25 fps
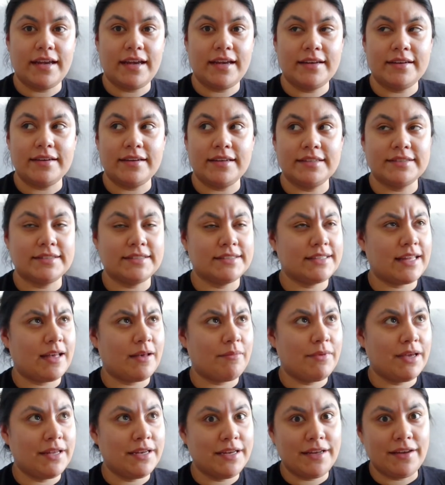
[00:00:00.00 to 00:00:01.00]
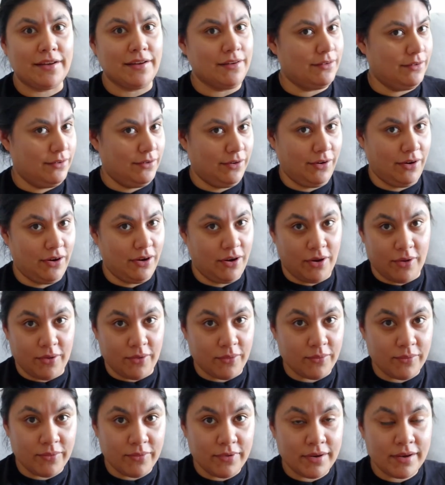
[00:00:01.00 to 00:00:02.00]
And is it that many?
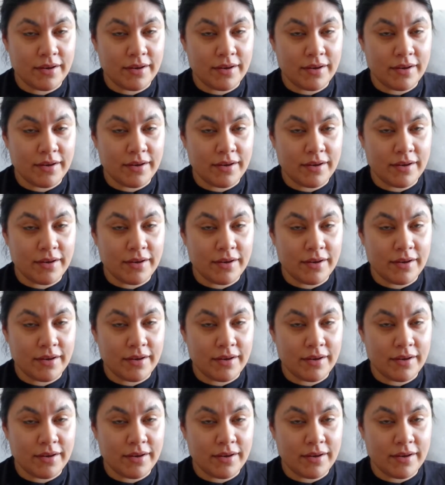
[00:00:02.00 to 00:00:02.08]
No.